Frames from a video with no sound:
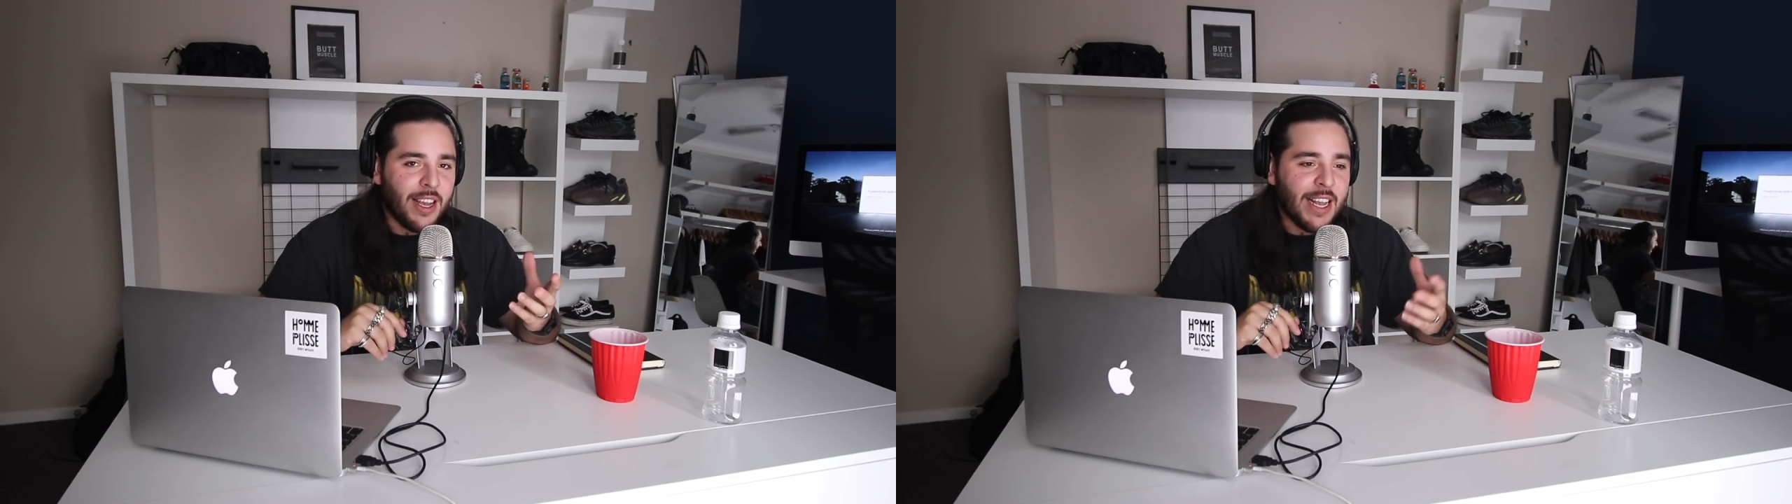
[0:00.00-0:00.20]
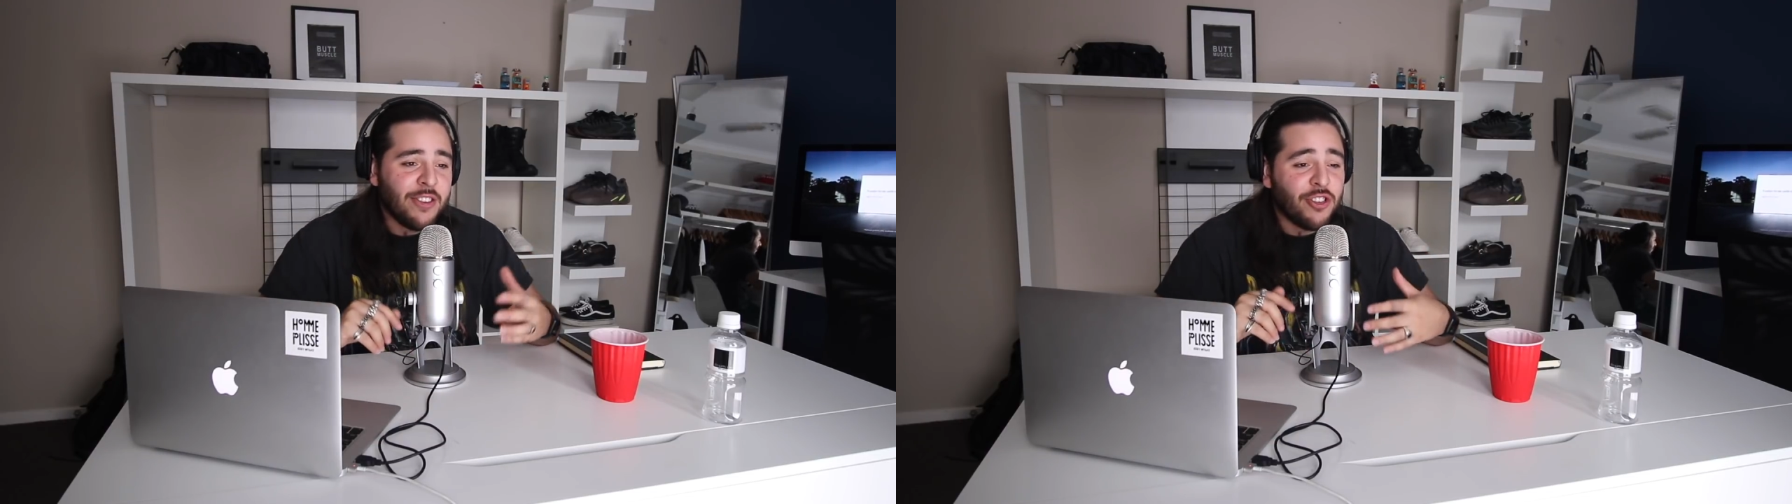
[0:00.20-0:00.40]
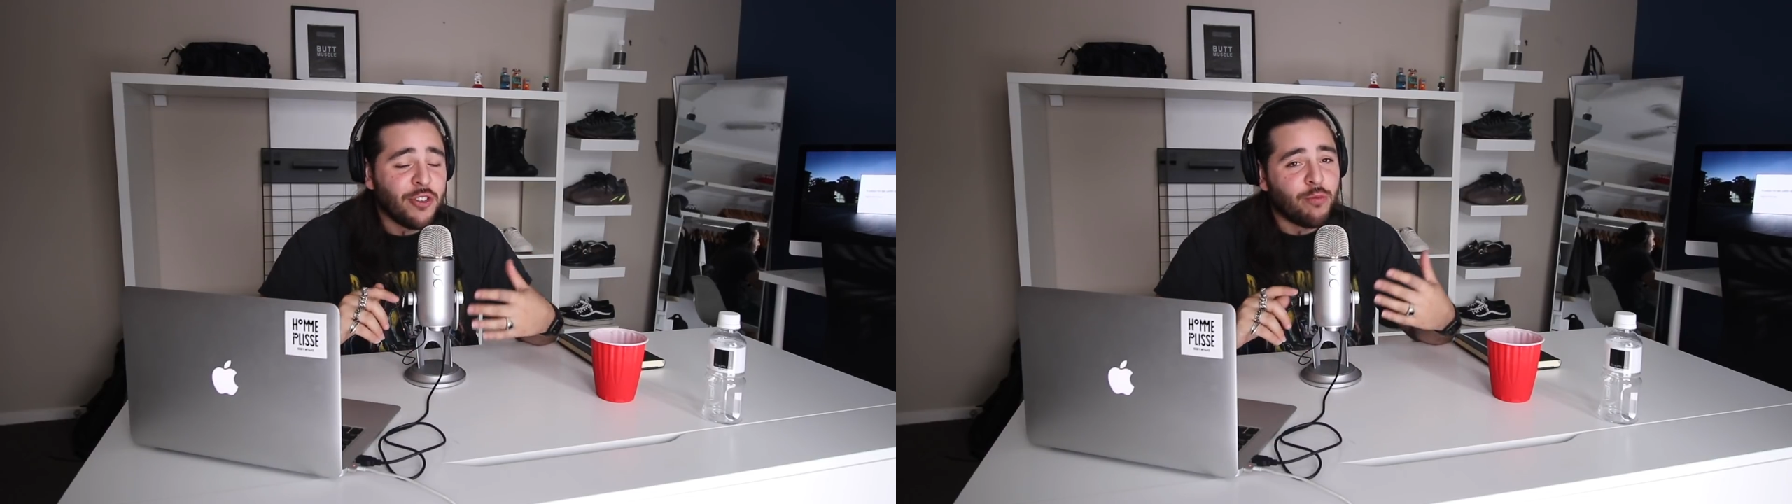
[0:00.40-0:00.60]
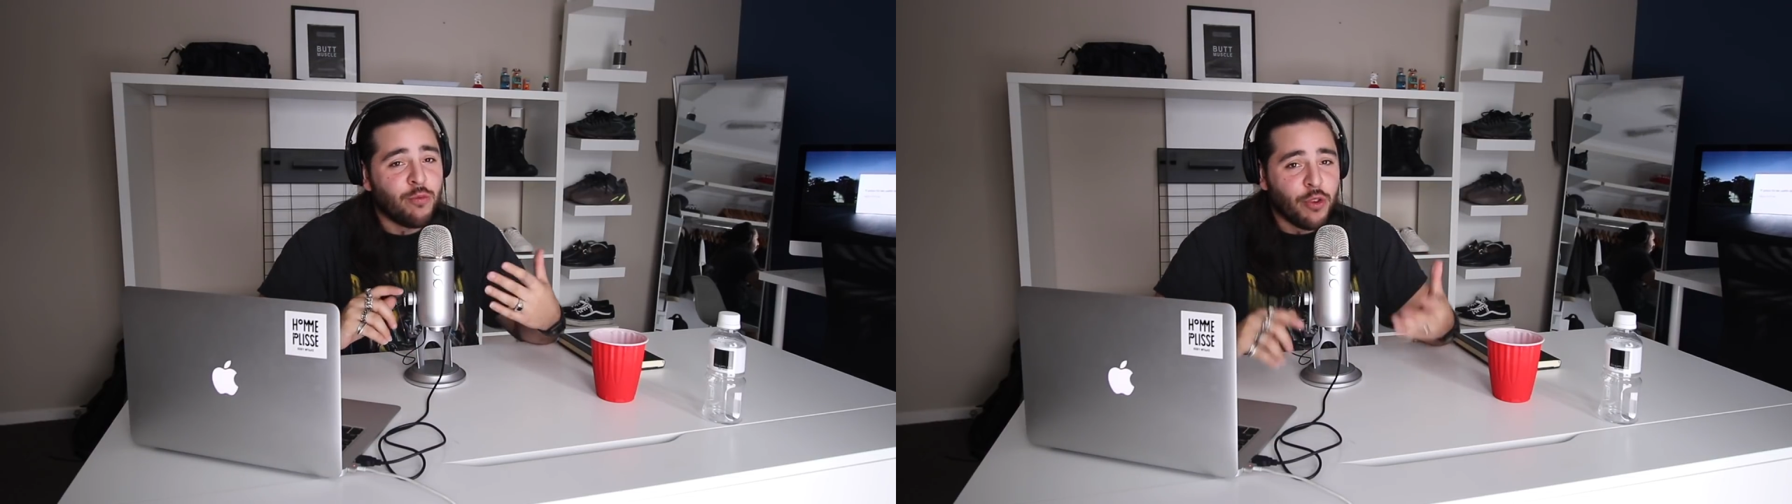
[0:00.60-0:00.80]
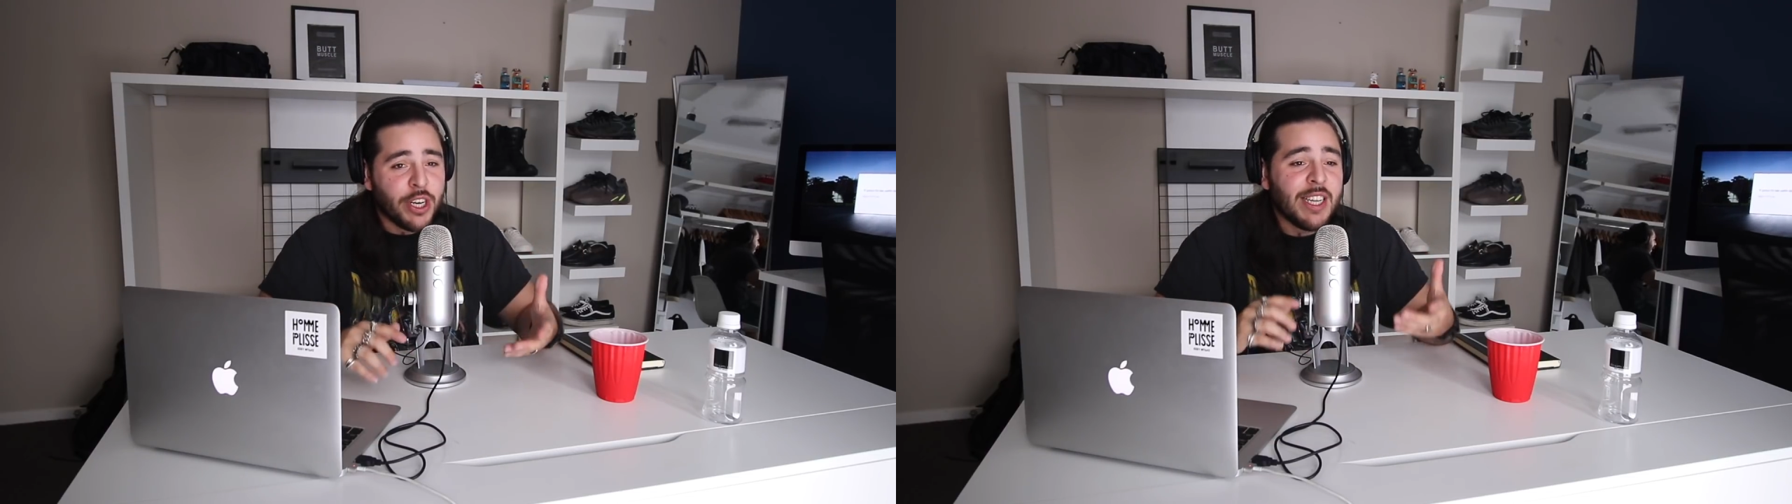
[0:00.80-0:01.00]
it's just
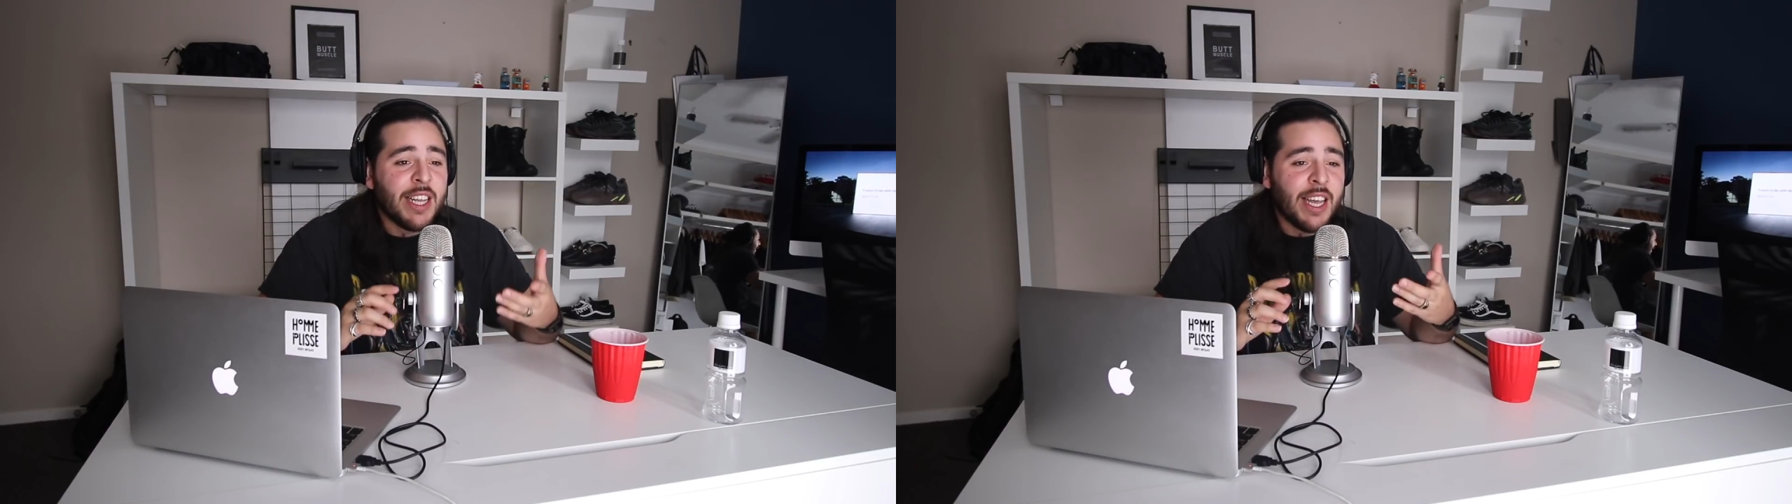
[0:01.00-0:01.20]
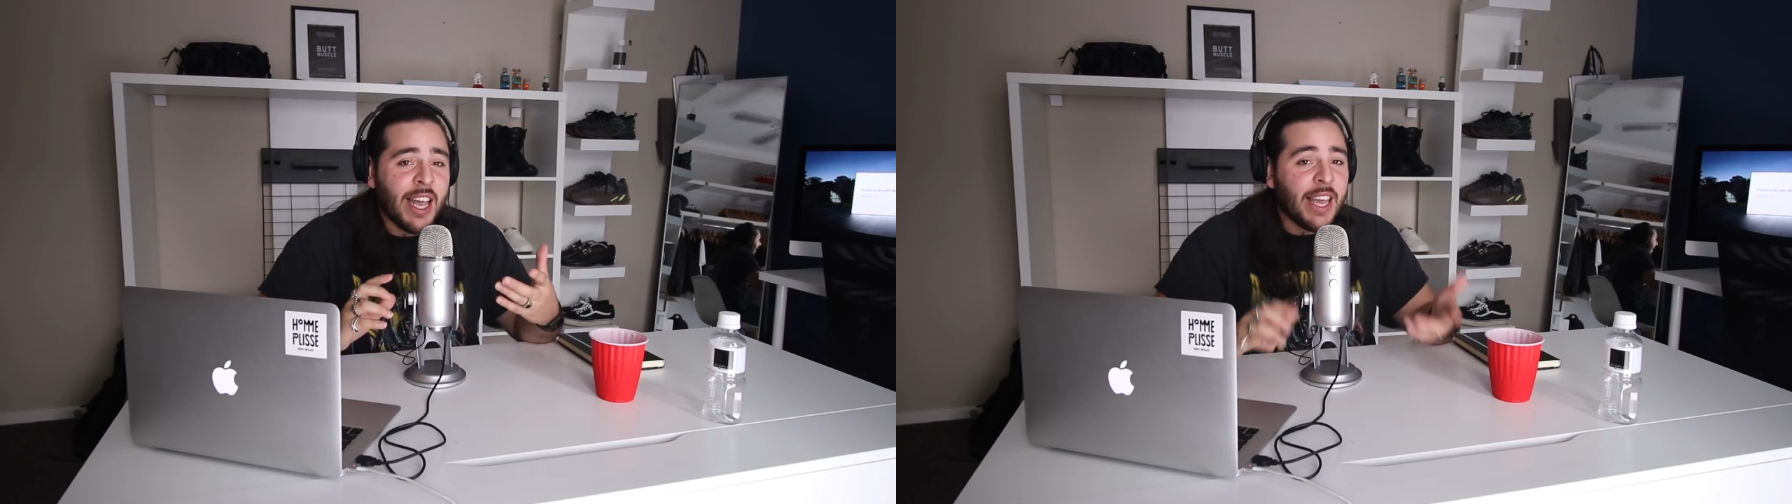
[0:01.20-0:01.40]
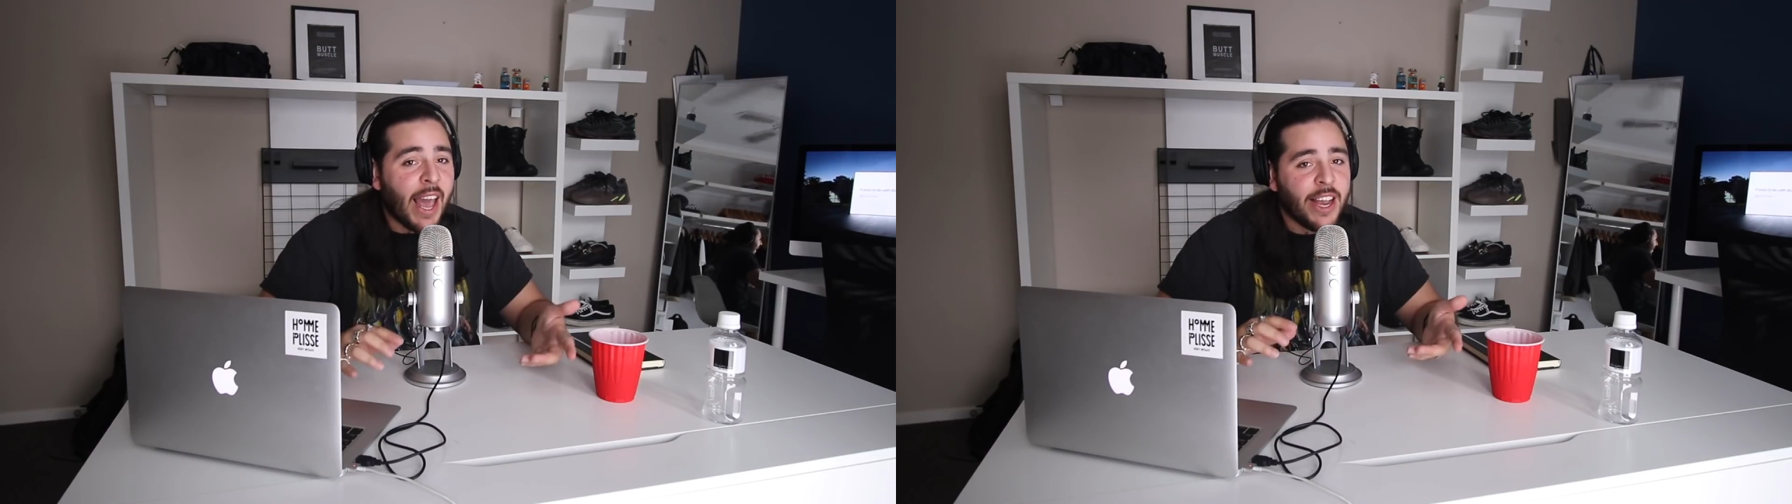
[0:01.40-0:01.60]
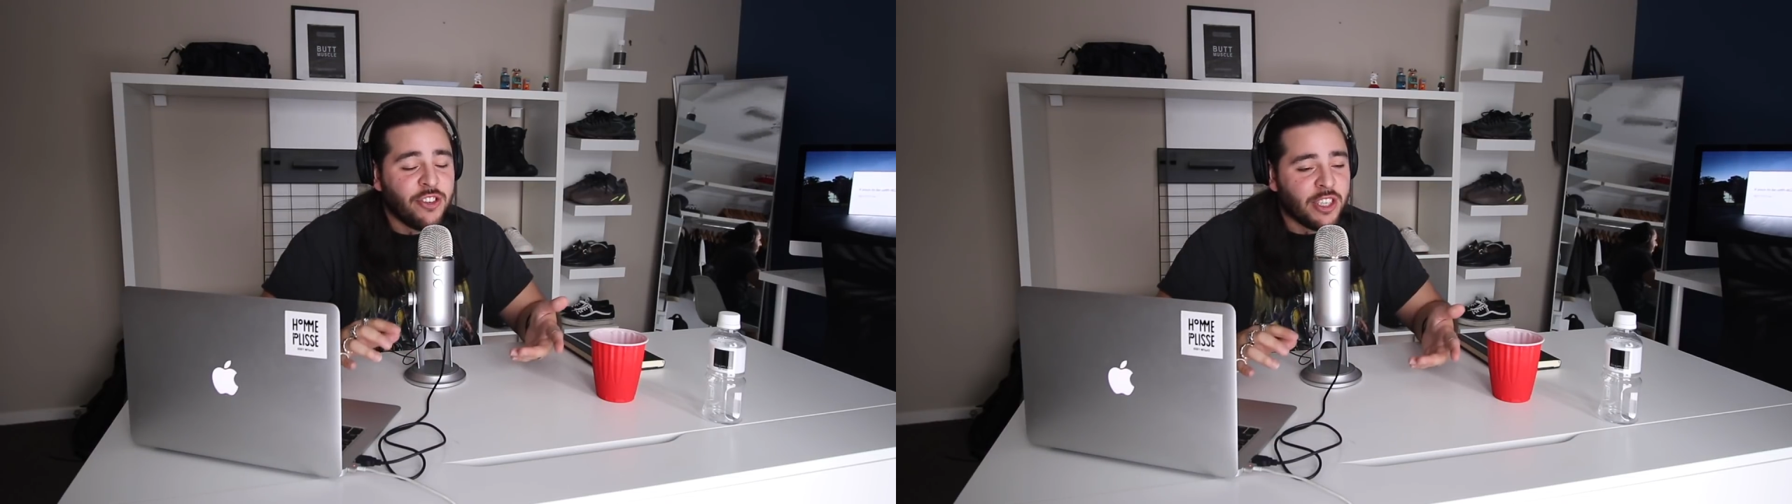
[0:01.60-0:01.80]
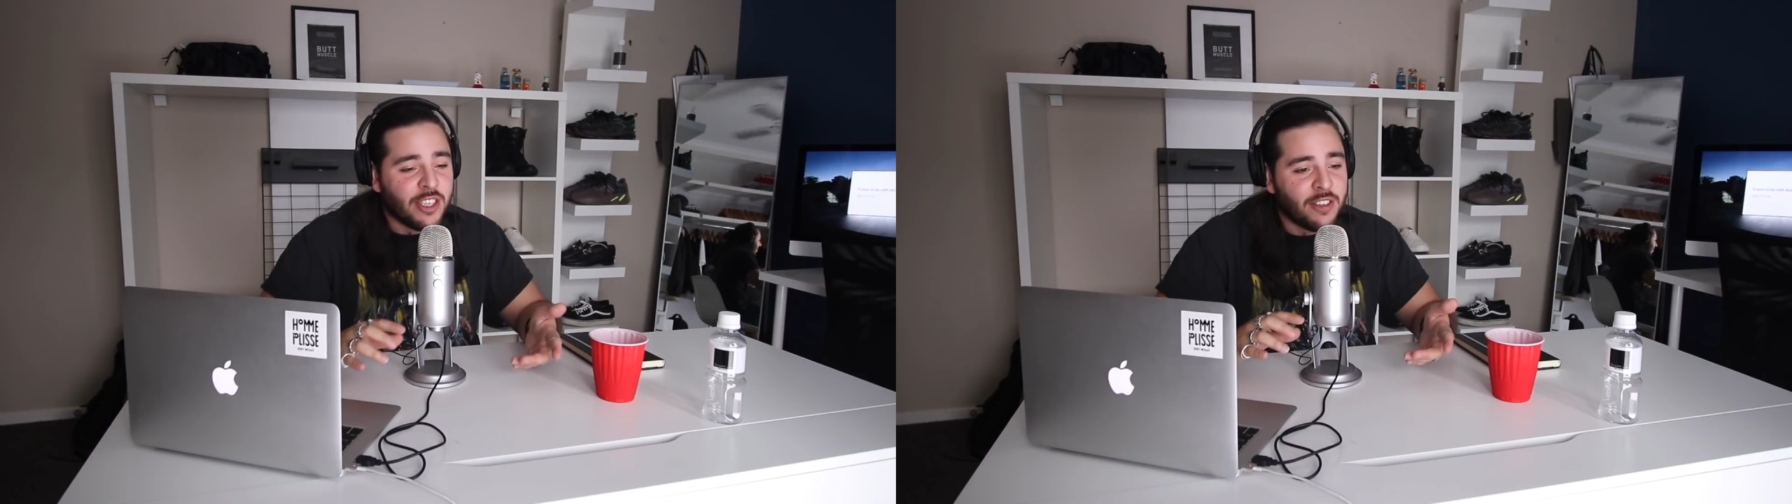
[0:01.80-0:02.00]
really engaging.